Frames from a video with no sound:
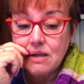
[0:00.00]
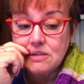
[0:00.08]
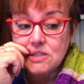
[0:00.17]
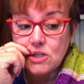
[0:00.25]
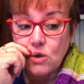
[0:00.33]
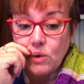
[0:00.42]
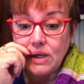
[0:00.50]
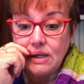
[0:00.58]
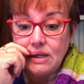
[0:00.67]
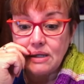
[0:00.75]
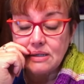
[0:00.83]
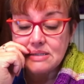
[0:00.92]
So
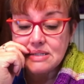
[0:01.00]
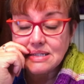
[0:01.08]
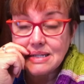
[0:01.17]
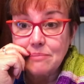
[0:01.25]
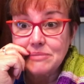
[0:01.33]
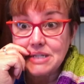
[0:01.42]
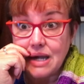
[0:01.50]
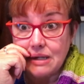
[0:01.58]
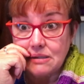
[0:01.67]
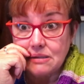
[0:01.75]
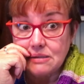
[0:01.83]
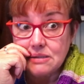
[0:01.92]
it is
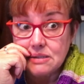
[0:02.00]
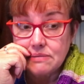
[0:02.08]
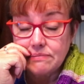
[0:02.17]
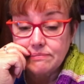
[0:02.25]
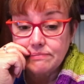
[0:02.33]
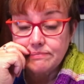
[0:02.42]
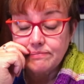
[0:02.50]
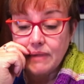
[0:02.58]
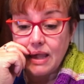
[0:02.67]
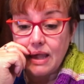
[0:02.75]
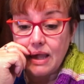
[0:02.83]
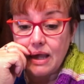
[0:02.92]
subtitled,
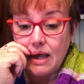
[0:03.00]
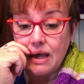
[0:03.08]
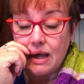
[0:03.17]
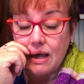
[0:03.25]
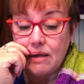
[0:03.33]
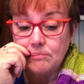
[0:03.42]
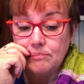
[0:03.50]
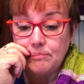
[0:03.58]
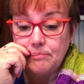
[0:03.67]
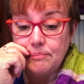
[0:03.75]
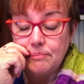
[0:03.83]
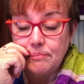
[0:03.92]

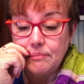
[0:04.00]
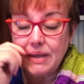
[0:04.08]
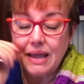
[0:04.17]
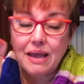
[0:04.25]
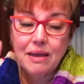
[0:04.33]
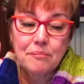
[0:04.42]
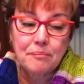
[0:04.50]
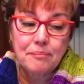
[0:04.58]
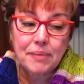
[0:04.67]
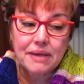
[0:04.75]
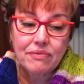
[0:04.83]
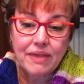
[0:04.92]

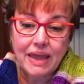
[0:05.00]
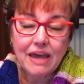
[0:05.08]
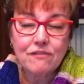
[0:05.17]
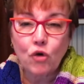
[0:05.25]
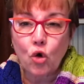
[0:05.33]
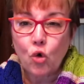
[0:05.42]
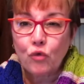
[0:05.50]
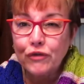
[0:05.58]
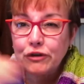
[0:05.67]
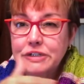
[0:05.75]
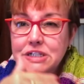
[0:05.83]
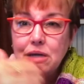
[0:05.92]
but they have
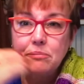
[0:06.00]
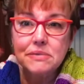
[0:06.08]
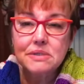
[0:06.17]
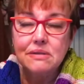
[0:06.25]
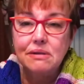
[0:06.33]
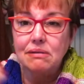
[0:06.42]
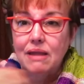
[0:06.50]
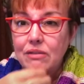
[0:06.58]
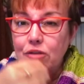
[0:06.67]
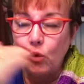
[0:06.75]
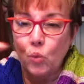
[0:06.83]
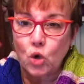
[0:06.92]
overdubbed
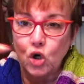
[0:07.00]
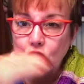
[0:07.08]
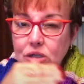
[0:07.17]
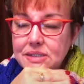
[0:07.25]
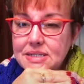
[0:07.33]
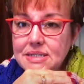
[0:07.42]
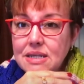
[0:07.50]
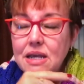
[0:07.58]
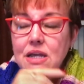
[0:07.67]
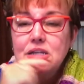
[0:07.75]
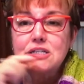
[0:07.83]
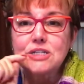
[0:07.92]
the words.
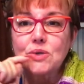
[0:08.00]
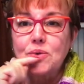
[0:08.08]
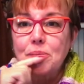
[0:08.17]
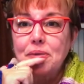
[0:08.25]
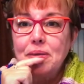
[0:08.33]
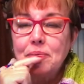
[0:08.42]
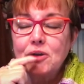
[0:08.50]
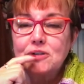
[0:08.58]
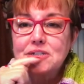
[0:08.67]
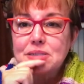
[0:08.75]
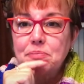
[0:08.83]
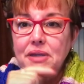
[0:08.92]
So the people
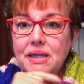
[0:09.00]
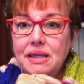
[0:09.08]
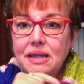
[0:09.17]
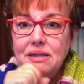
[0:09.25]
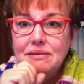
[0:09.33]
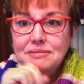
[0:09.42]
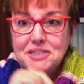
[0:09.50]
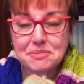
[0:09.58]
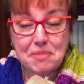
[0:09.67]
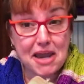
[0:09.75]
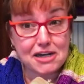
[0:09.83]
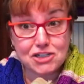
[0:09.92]
are speaking
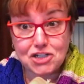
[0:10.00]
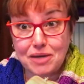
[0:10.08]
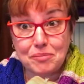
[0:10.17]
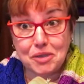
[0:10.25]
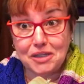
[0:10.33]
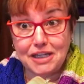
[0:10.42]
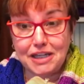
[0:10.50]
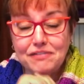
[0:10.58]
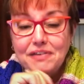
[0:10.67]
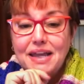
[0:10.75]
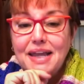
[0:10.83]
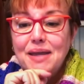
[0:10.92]
Spanish, I
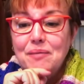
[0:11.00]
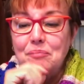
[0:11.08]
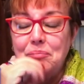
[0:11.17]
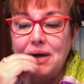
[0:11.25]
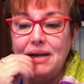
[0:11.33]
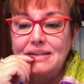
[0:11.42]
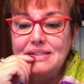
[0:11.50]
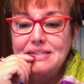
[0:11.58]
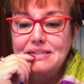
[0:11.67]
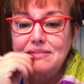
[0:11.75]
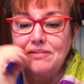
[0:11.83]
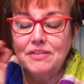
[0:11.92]
believe,
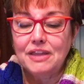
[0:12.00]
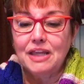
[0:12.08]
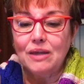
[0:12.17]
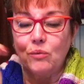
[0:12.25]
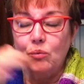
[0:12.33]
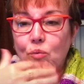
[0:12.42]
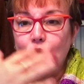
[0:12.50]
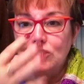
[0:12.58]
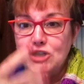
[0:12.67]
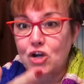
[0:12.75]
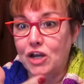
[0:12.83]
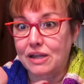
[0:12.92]
but the
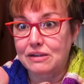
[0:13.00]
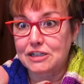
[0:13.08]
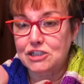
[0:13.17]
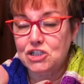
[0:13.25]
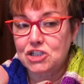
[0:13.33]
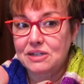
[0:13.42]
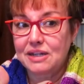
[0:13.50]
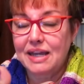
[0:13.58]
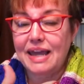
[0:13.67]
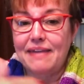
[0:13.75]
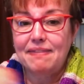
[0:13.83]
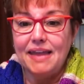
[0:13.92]
words are English.
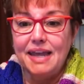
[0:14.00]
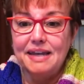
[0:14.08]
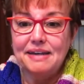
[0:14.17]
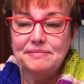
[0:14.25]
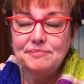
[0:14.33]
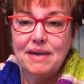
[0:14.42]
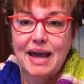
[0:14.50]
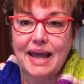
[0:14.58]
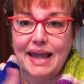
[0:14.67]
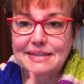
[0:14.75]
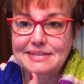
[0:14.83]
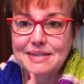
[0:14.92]
And then
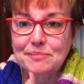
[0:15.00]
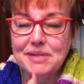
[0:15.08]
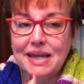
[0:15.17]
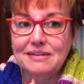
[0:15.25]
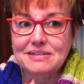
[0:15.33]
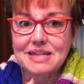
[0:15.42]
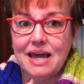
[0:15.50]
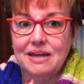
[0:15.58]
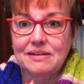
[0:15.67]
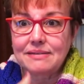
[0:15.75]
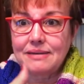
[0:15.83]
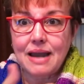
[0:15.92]
I had subtitles
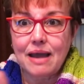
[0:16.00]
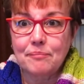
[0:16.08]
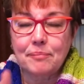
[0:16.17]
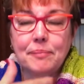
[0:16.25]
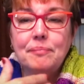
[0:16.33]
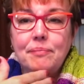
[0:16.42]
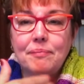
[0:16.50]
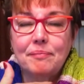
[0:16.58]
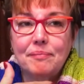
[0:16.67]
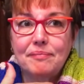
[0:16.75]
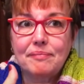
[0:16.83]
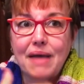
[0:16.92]
on.
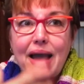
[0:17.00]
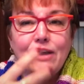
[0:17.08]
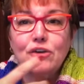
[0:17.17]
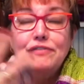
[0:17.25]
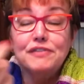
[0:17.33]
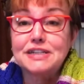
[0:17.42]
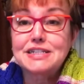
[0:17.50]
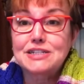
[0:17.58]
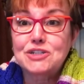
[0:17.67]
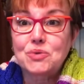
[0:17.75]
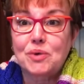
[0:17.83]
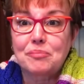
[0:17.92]
I could have
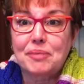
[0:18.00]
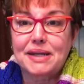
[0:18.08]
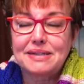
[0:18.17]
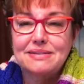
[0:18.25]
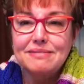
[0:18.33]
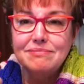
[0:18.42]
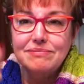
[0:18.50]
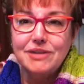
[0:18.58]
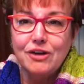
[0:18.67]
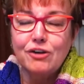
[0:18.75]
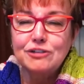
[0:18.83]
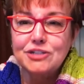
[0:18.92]
listened to it, but
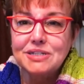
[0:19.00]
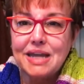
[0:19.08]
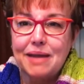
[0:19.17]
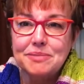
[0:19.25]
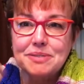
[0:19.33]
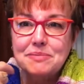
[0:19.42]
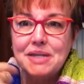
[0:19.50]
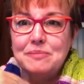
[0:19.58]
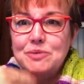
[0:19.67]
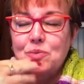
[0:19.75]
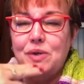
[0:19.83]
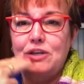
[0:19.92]
there are just times
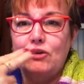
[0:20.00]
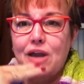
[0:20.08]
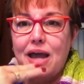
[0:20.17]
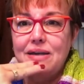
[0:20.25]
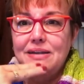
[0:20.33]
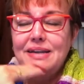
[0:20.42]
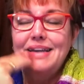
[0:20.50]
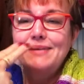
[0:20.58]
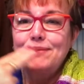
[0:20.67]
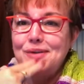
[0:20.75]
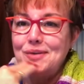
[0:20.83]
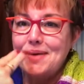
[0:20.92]
sometimes when
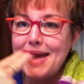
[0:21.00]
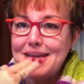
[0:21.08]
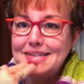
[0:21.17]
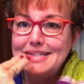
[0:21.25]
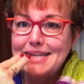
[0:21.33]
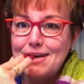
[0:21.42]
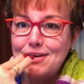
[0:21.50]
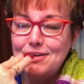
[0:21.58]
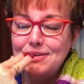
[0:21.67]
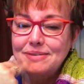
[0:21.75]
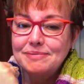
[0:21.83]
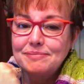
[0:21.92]
you can't
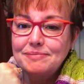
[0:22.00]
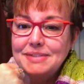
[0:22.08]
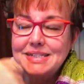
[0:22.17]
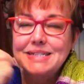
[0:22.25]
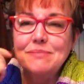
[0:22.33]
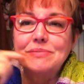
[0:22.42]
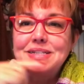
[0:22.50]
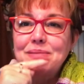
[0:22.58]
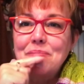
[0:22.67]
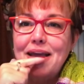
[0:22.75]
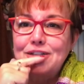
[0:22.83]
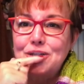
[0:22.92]
tell,
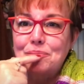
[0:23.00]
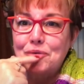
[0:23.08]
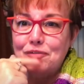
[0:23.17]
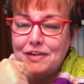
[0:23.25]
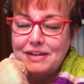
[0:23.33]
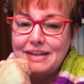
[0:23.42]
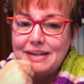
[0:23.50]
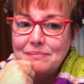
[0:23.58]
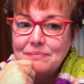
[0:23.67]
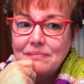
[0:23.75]
didn't match up perfectly.